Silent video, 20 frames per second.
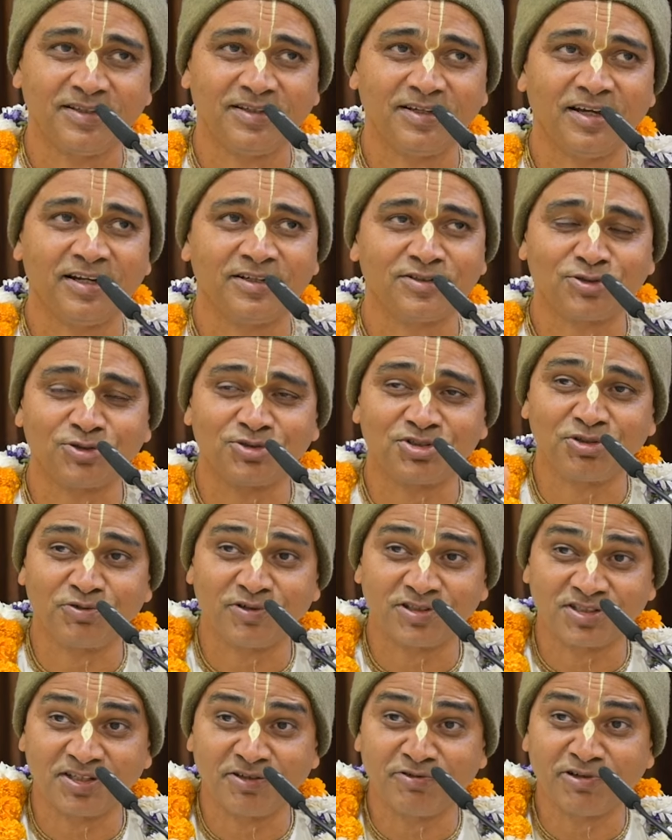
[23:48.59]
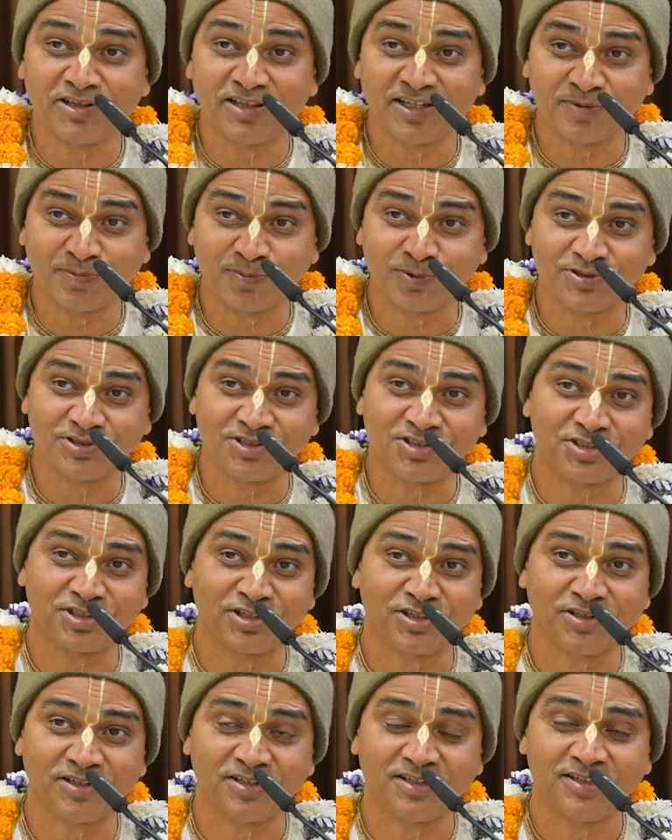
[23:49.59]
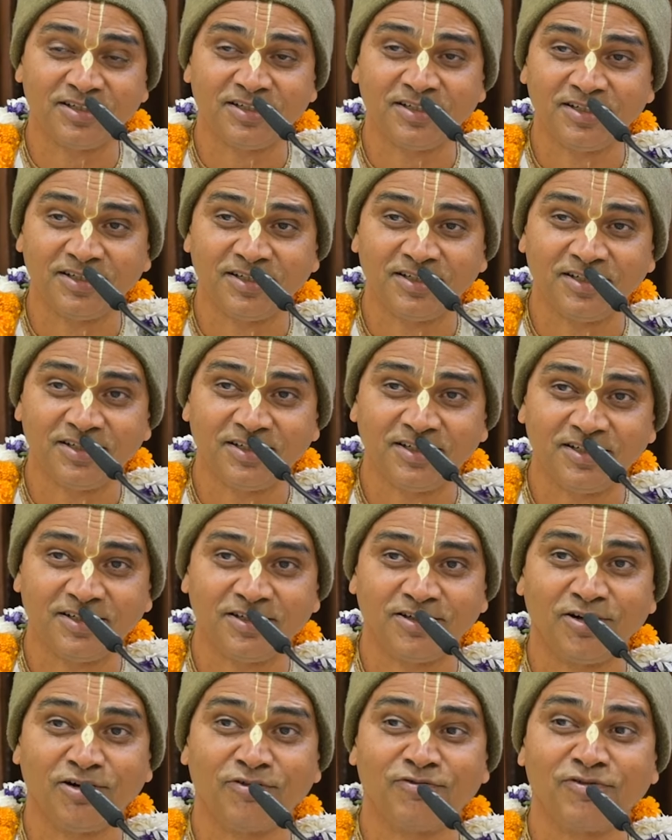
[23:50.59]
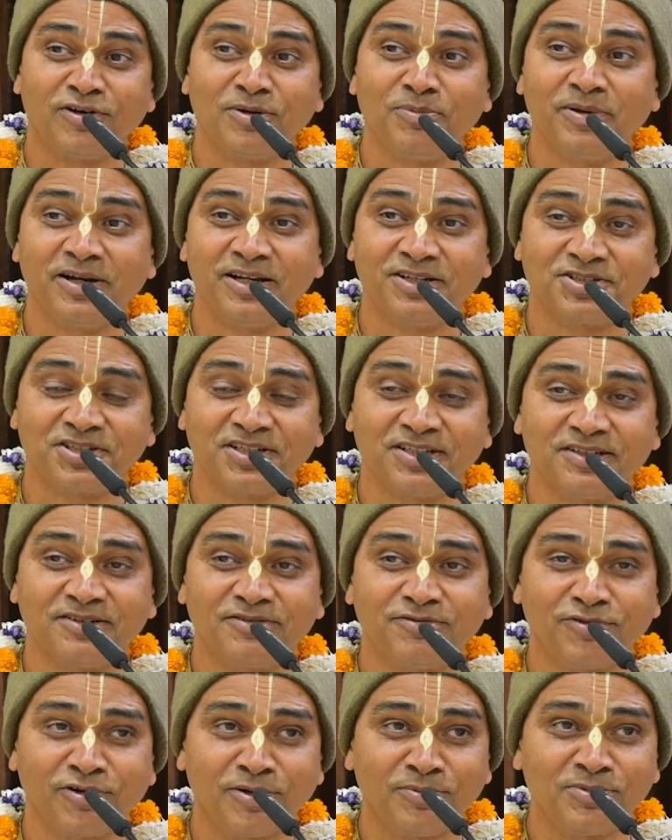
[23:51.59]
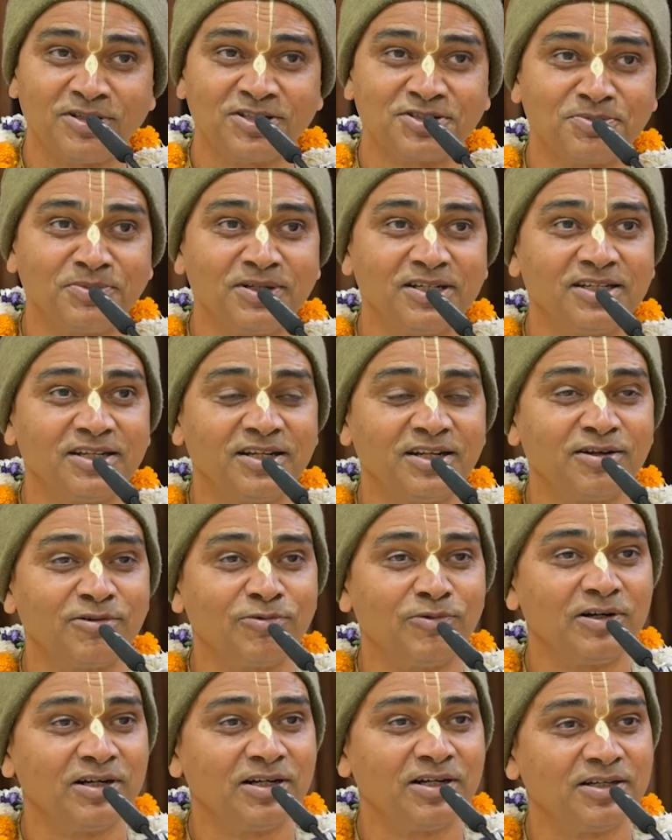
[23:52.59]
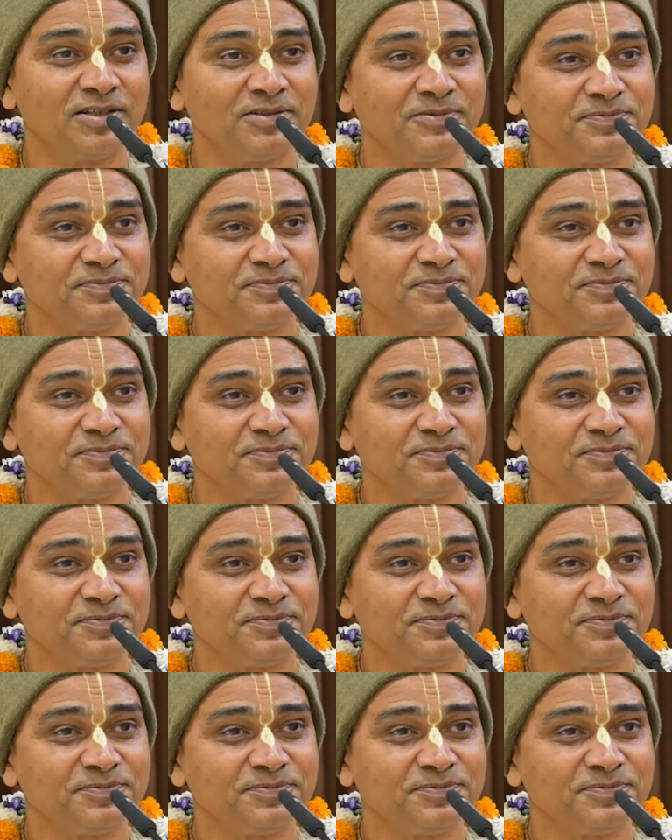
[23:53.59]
and so she was given that position of liberation from this material world.